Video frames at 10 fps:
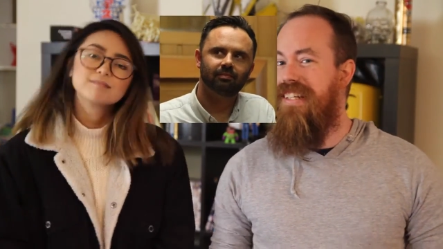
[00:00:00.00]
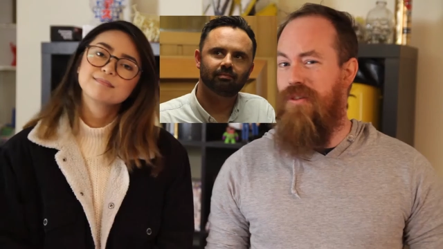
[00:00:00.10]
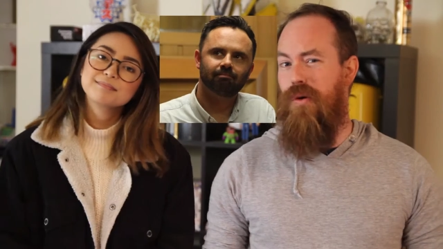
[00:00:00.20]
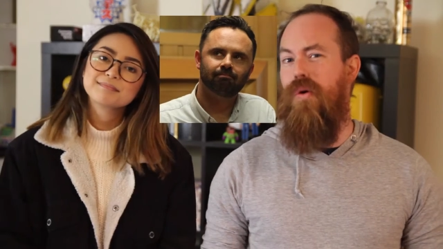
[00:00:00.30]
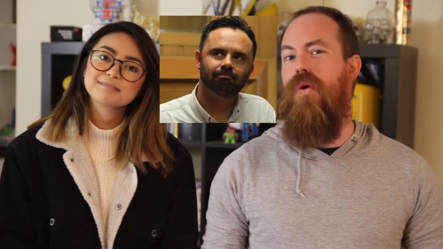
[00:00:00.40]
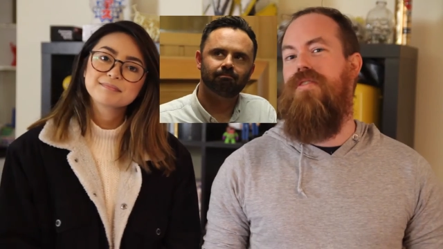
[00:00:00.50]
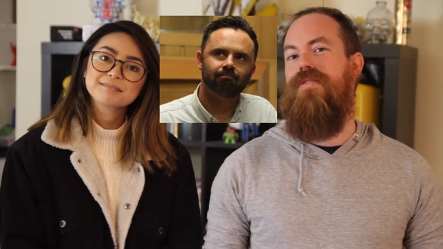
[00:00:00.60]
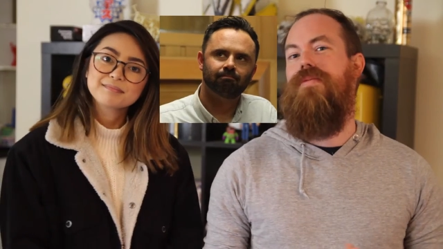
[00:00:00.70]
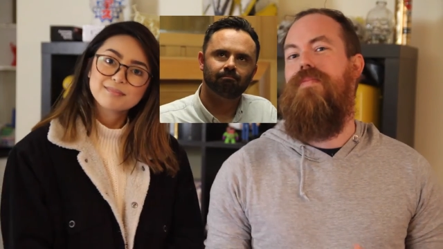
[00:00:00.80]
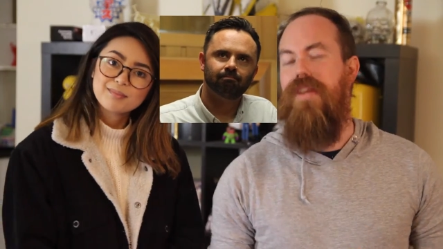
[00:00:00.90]
Speaker 1: is
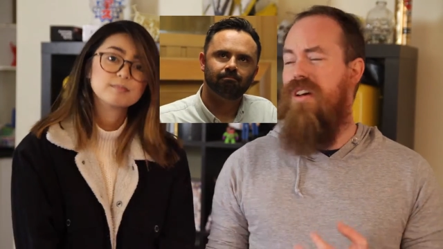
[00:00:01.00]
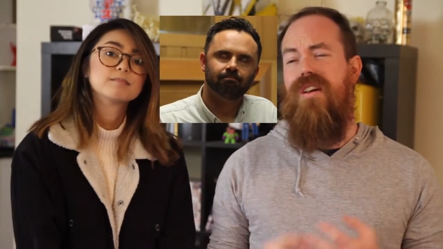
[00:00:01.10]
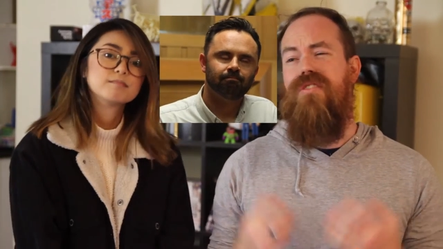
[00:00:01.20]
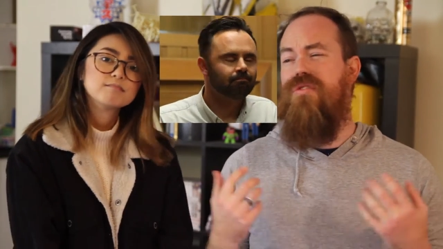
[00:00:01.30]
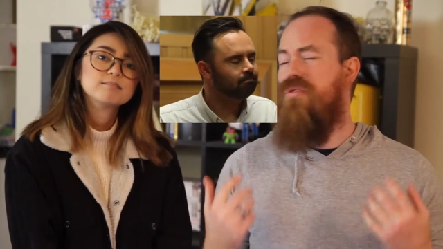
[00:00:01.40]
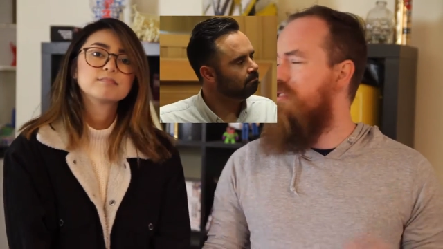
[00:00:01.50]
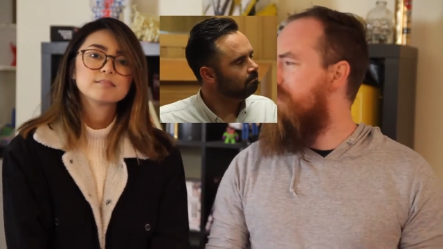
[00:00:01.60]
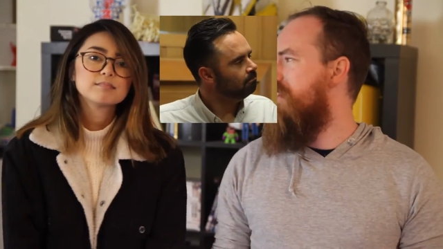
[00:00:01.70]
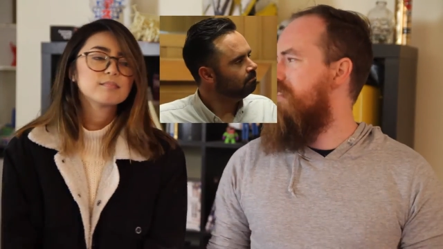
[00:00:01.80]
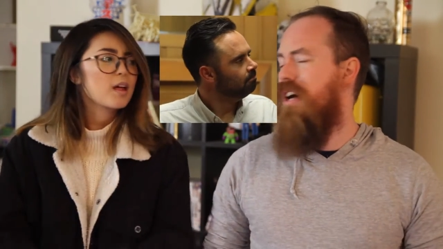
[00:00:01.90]
awesome.
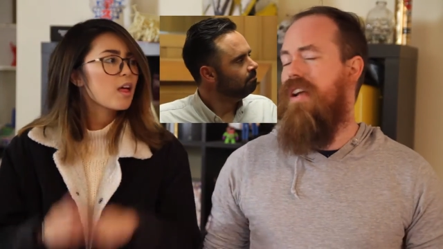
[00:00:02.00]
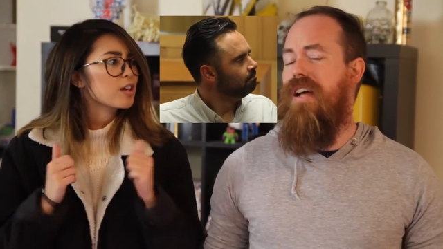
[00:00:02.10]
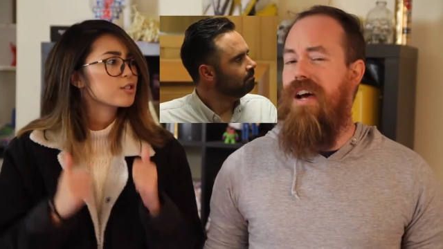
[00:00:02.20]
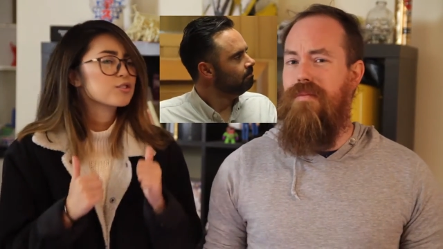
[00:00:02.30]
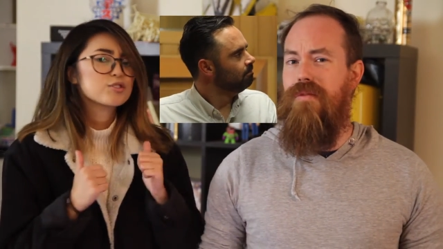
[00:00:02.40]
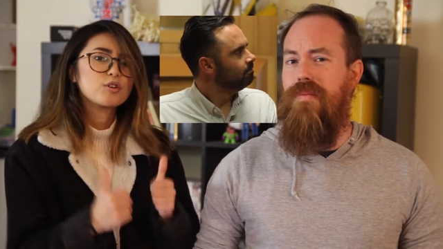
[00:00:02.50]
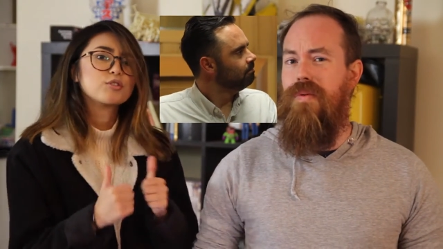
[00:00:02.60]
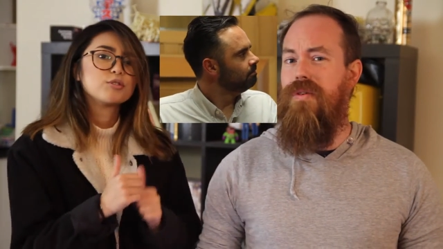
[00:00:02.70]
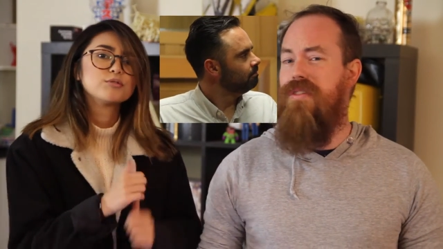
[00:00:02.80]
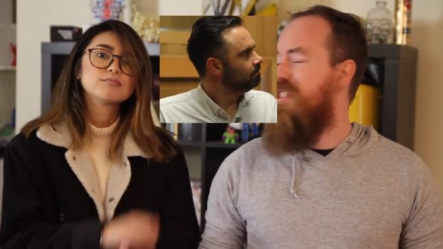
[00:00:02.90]
Super excited to have him on
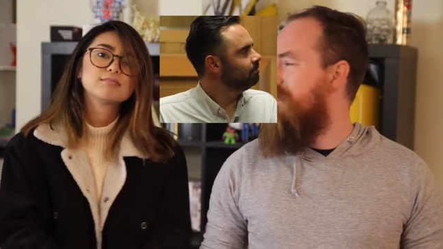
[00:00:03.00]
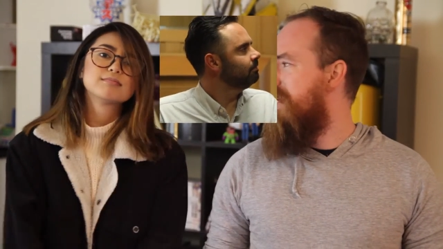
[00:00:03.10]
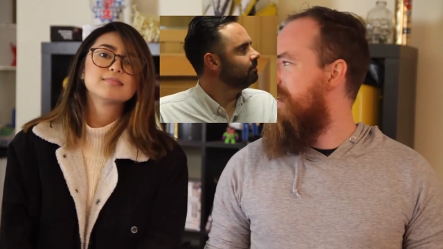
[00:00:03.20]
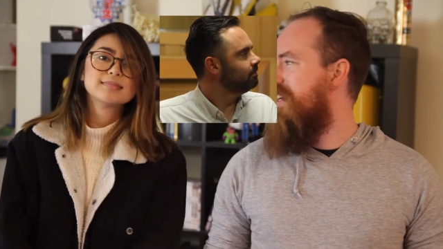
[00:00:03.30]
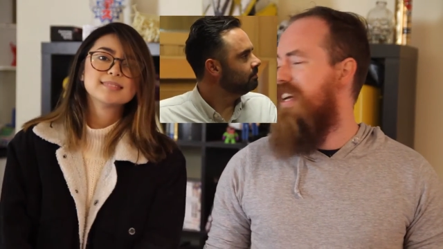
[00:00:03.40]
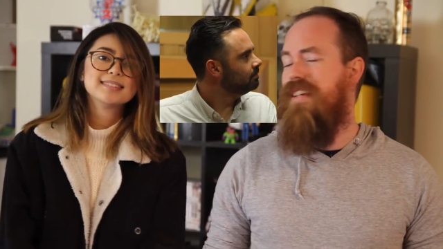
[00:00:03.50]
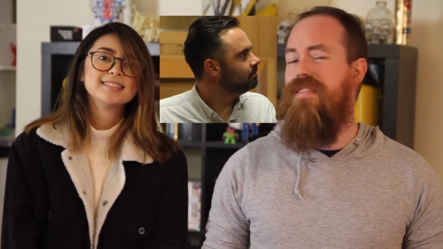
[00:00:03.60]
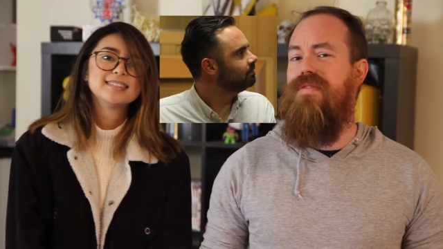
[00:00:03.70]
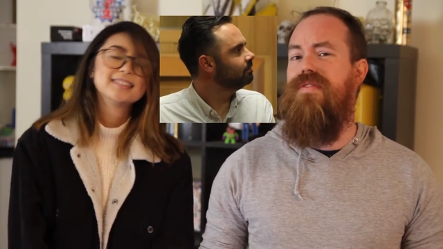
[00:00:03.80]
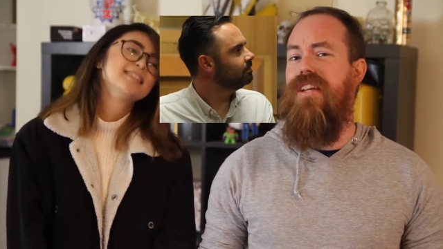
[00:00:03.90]
board speaking. He's
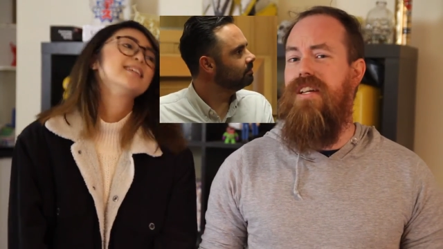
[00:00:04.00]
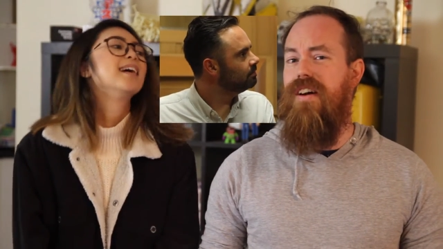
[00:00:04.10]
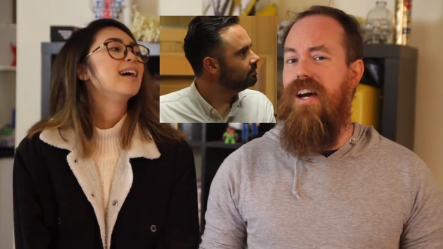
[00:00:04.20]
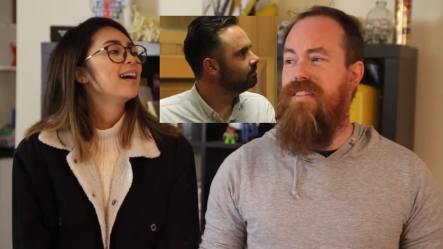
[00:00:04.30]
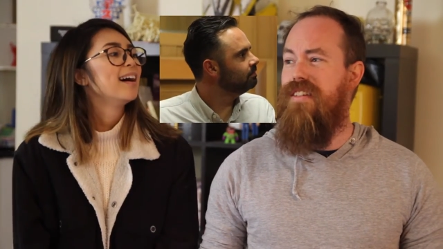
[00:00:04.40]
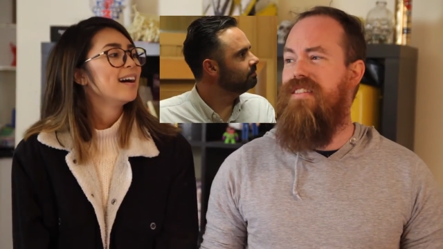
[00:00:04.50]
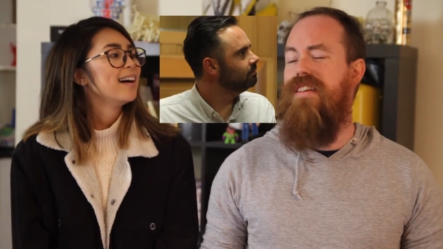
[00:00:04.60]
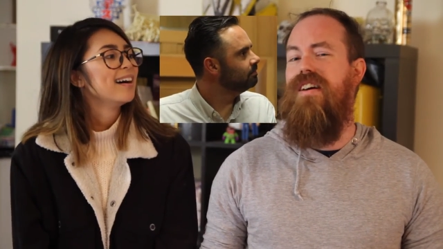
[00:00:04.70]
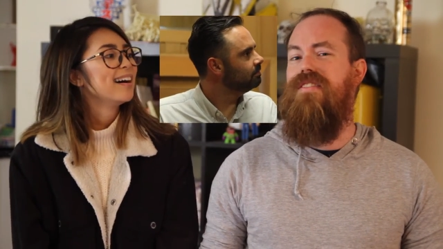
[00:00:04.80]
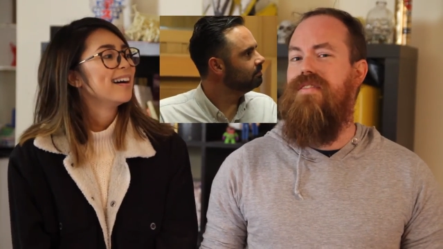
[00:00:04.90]
a funny guy, he's got
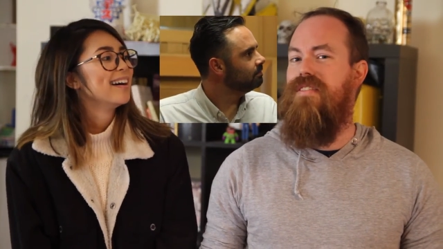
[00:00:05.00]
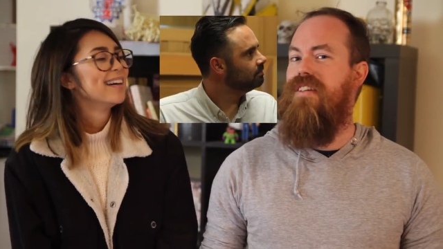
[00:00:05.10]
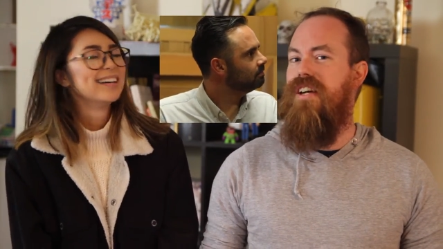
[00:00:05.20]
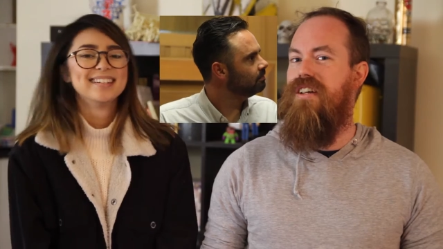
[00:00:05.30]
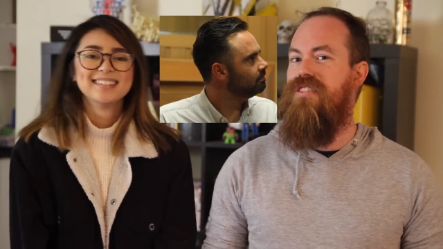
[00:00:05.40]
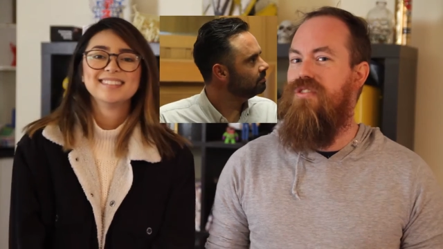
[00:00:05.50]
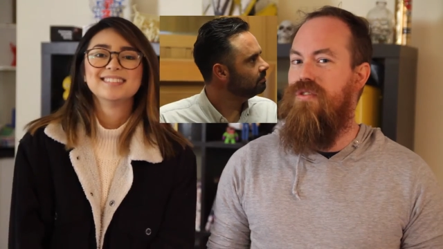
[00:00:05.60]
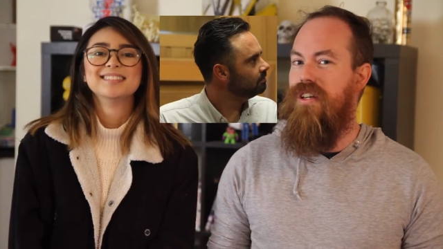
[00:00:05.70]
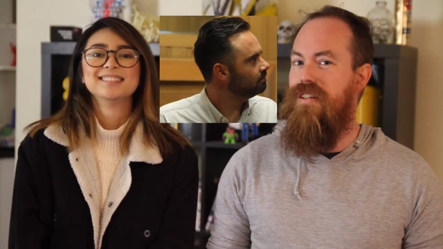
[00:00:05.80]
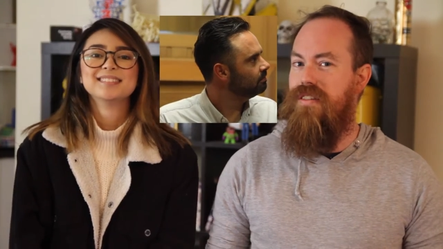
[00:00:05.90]
tons of hilarious
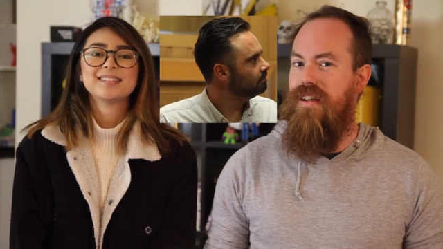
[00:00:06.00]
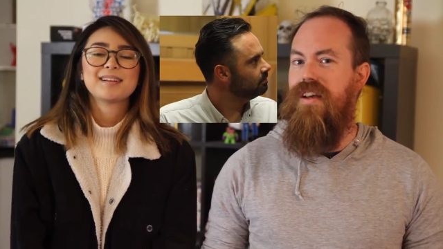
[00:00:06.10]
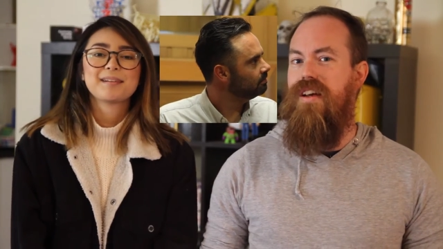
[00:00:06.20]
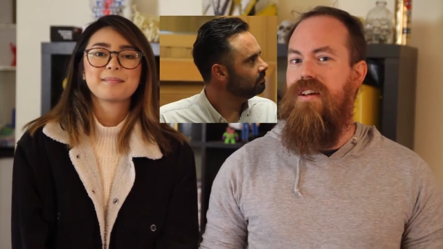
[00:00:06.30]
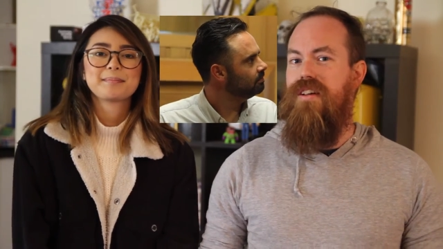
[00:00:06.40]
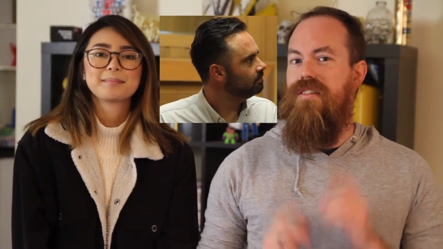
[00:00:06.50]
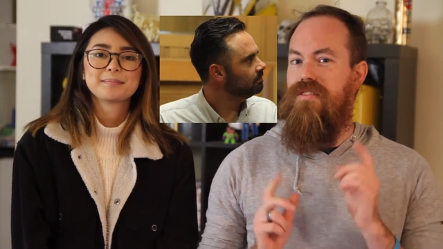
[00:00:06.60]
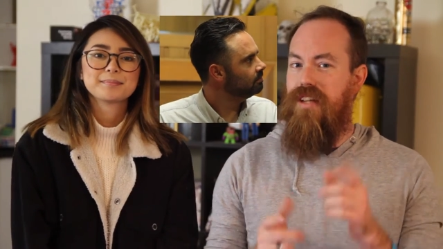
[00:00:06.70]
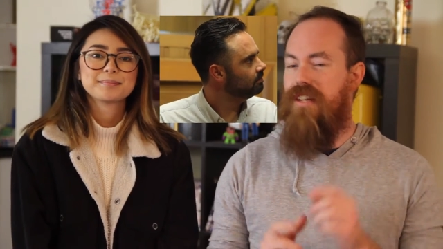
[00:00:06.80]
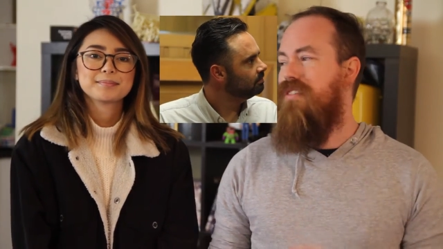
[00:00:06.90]
stories.
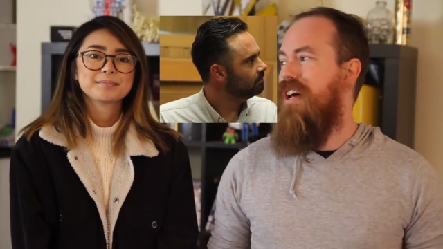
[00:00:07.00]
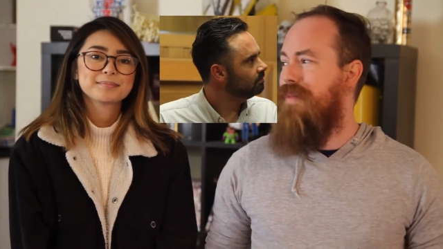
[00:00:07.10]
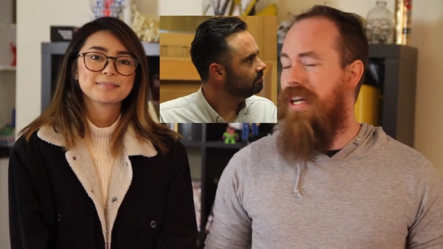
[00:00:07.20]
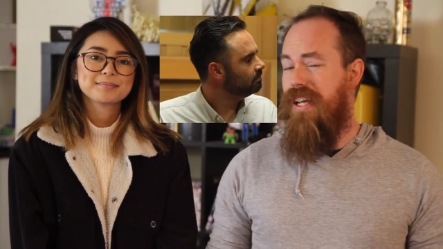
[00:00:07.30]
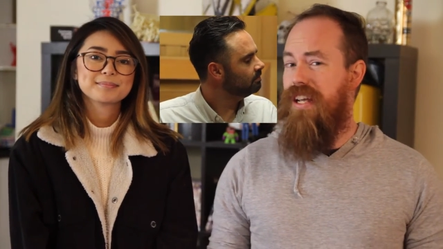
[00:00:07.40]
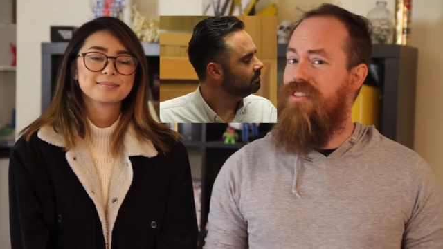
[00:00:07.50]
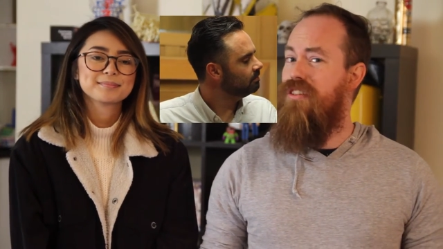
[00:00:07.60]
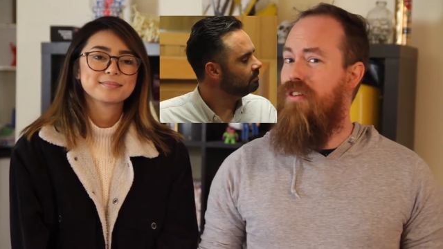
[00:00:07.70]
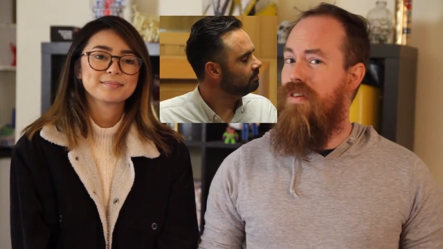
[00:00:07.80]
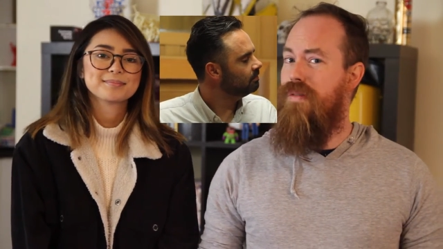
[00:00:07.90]
So get excited about getting to
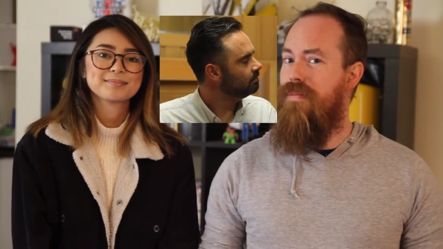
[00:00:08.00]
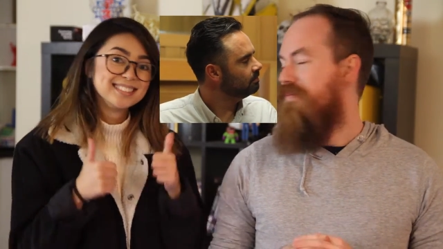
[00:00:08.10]
know him.